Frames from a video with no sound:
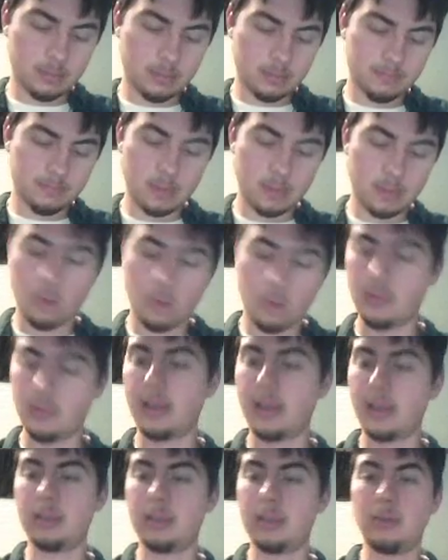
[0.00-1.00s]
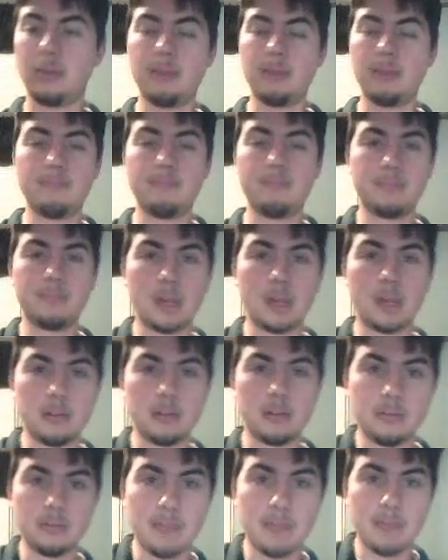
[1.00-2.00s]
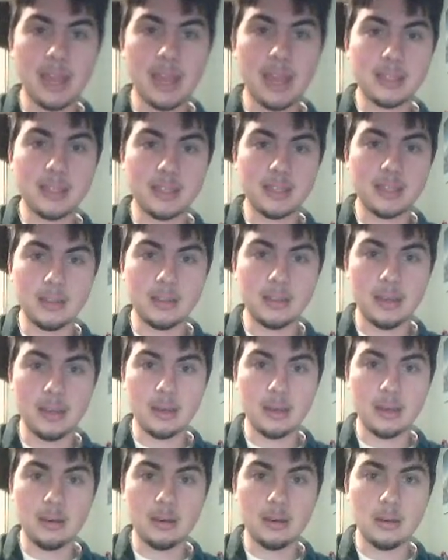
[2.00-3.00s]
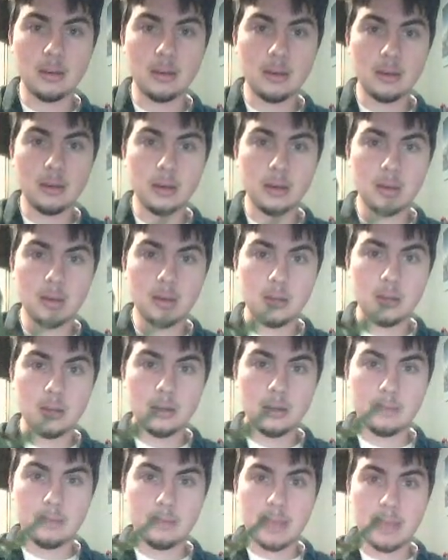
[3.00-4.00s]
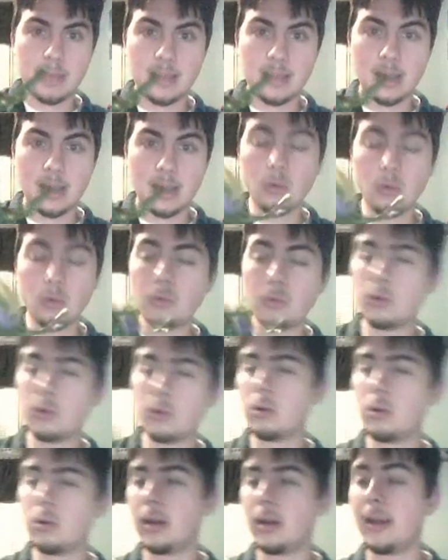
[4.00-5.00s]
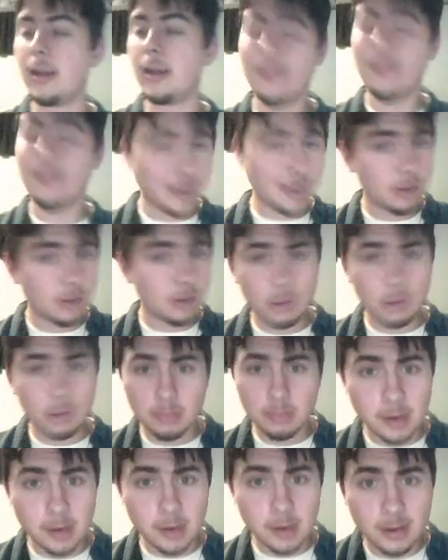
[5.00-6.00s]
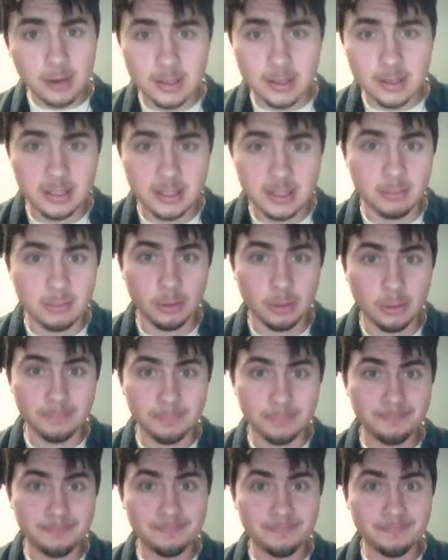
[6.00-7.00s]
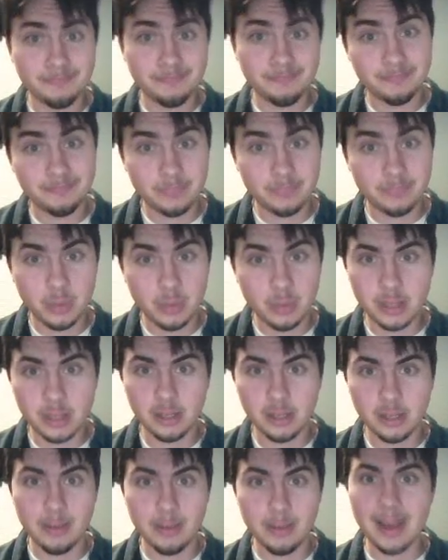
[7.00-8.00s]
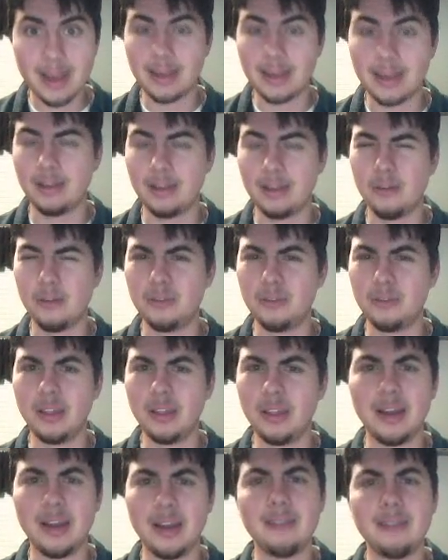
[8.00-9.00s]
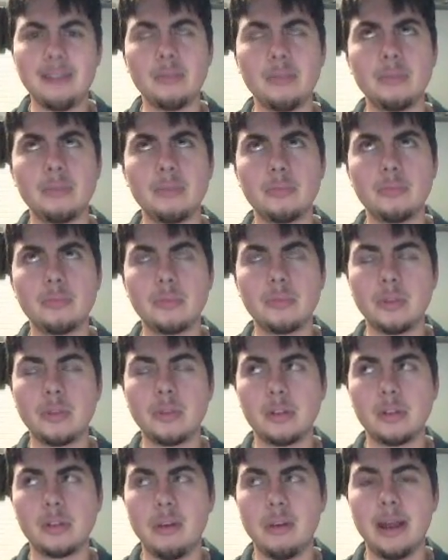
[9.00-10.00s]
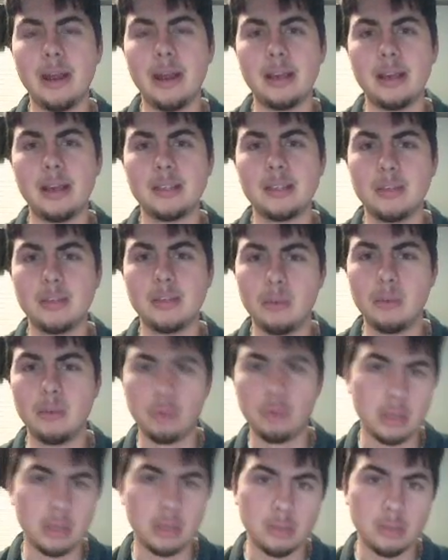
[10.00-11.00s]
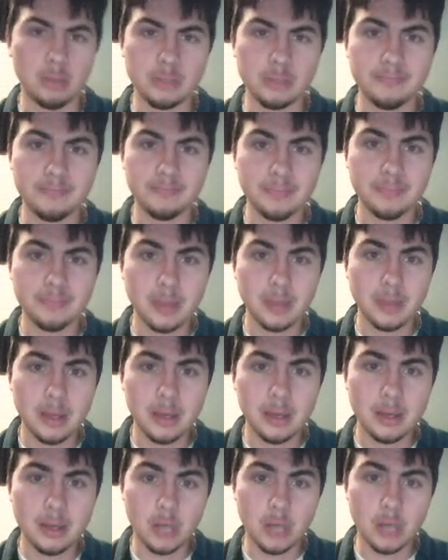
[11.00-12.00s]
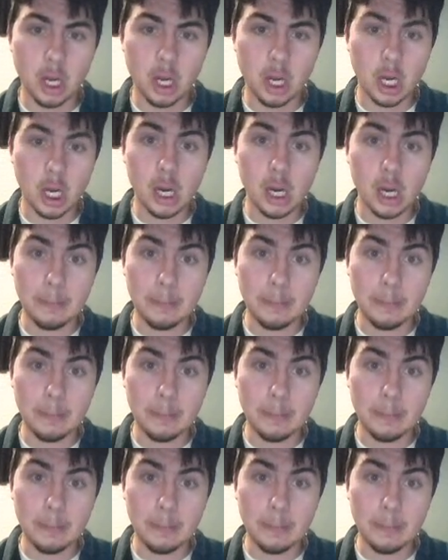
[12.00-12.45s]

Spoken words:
hopefully get the right colors of paints and then paint that over, and then I'll put a Predacon symbol with a clear backing. Hopefully they have them with clear backings at ReproLabels.com.